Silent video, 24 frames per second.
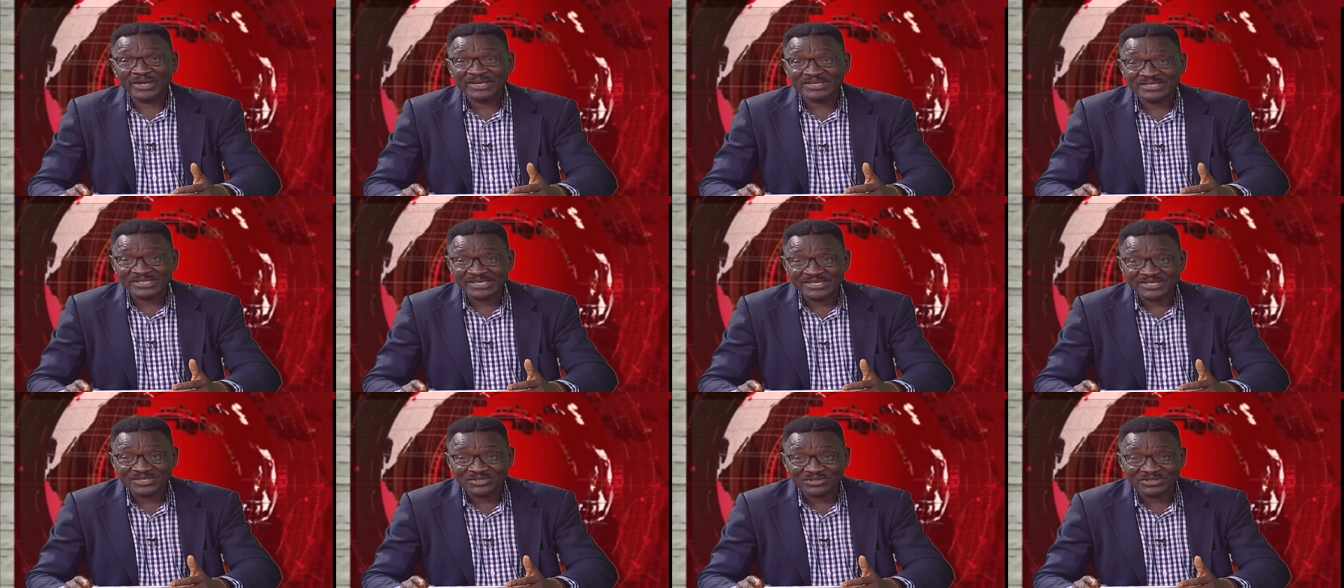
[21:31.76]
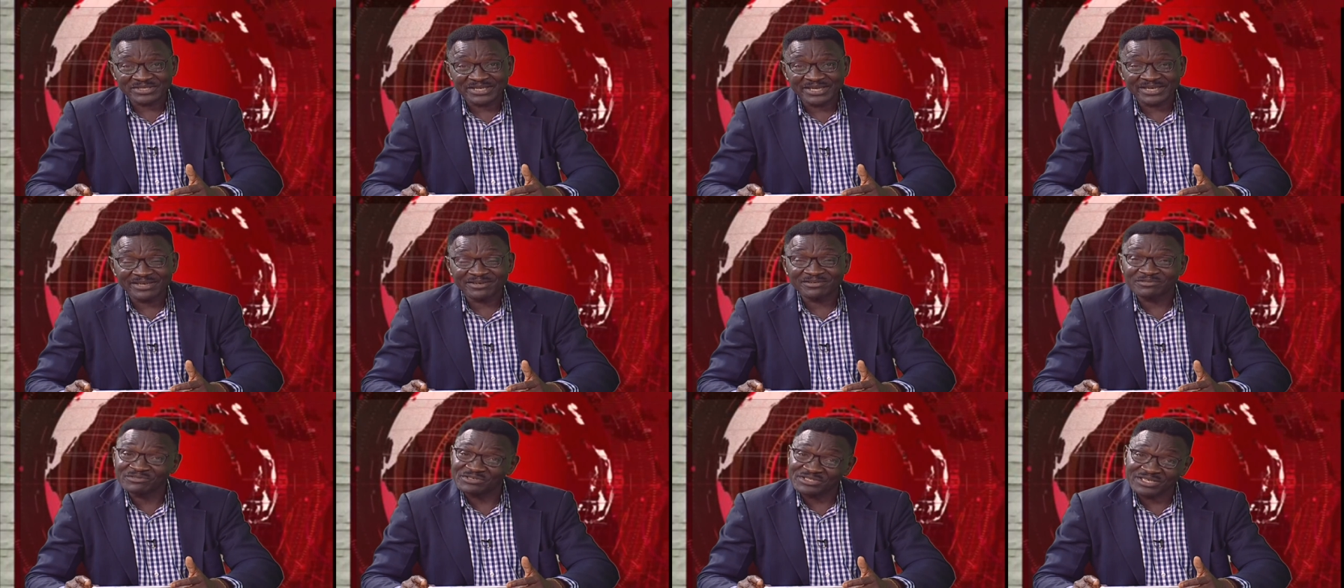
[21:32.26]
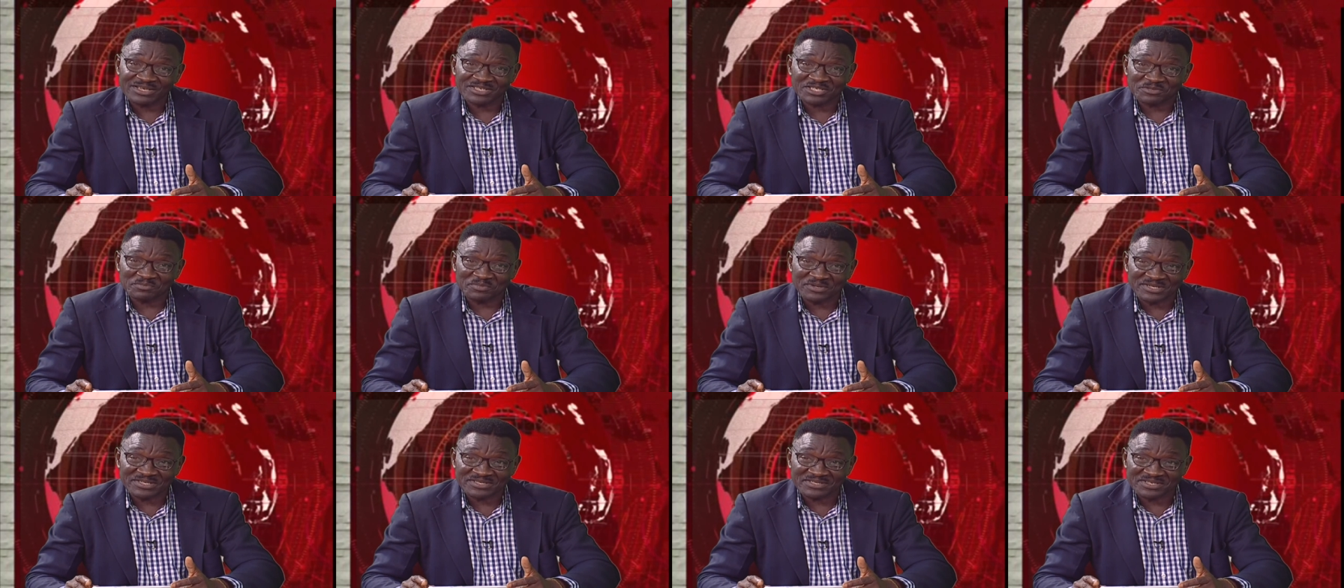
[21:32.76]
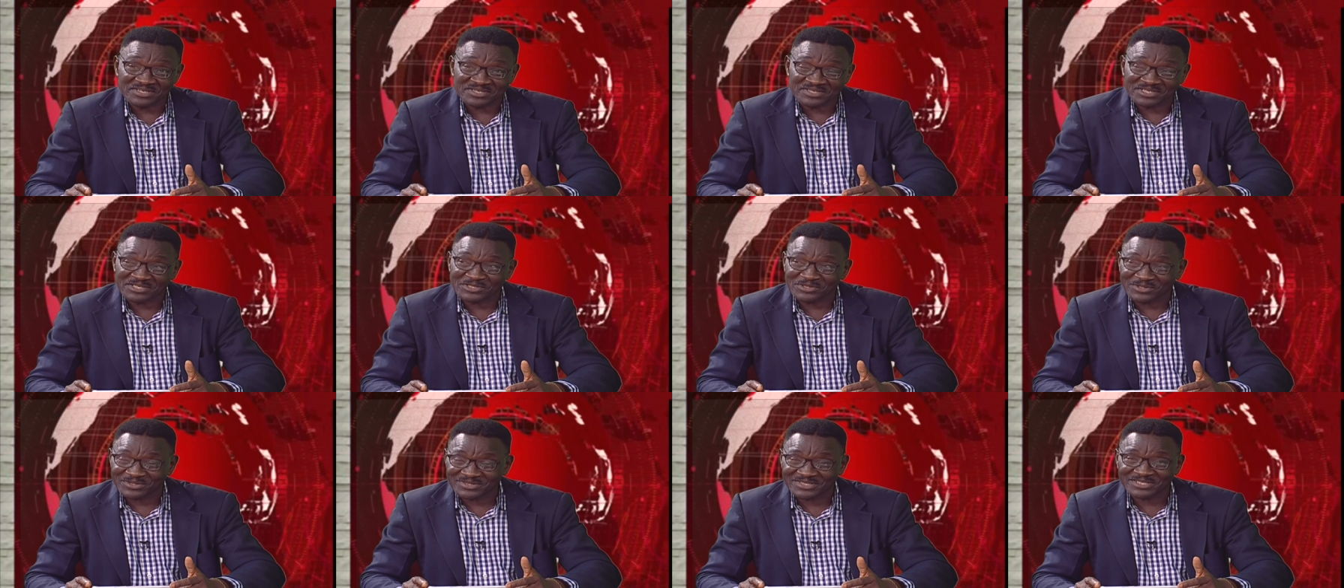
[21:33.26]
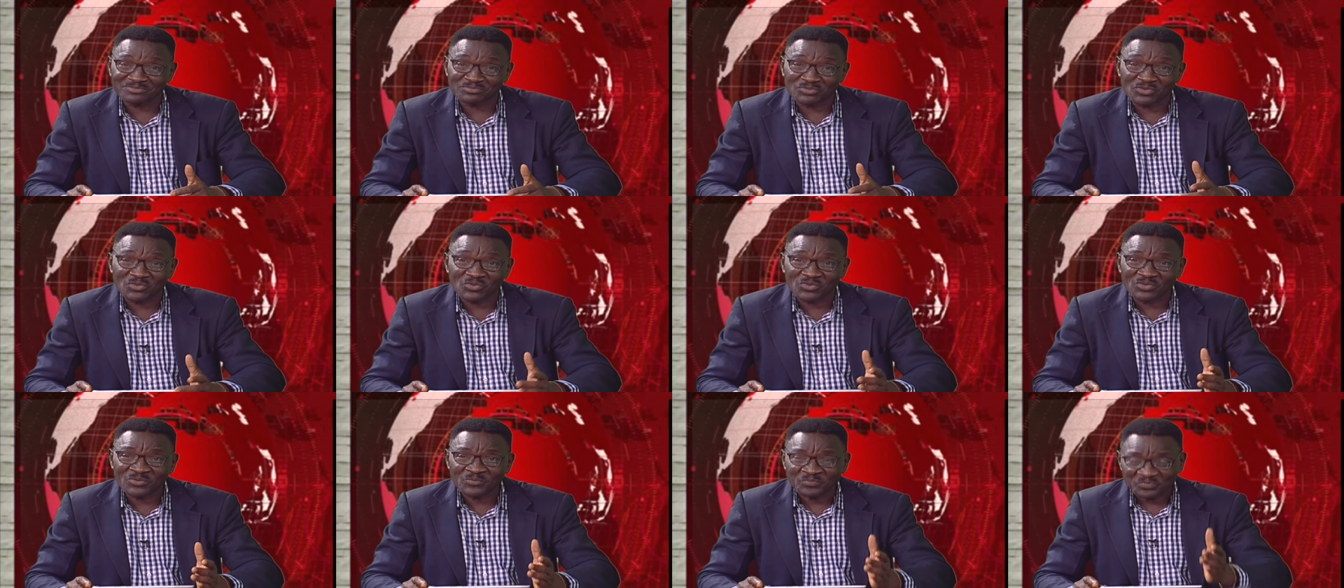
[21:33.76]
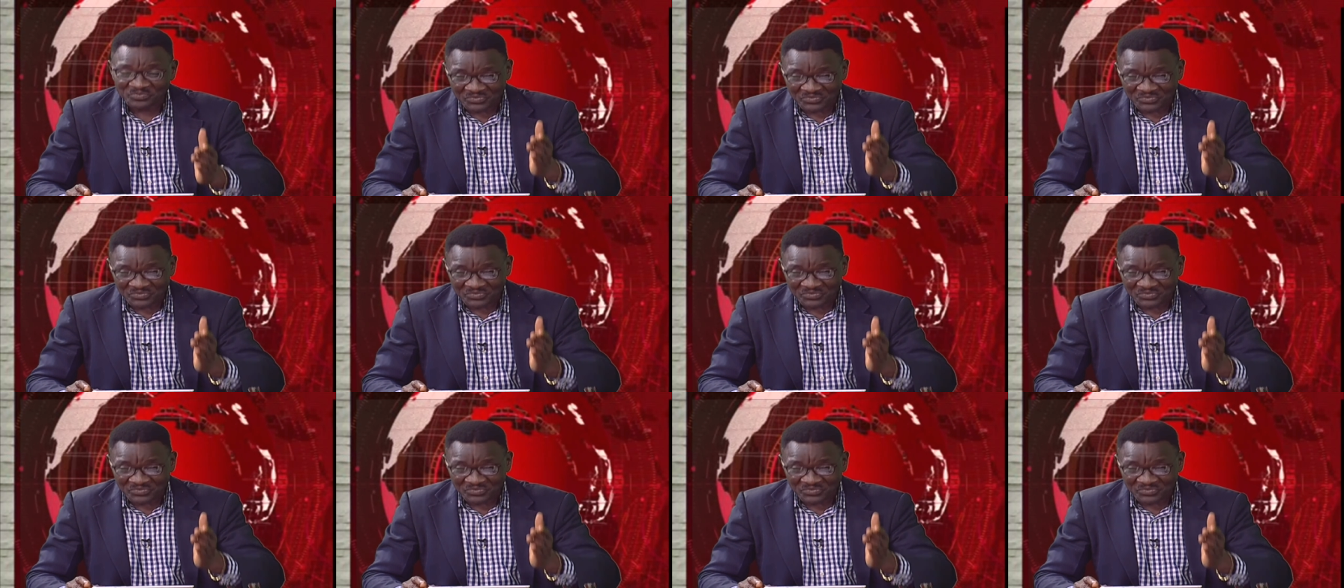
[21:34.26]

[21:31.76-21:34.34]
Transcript: it is today on Just Business and Nothing More.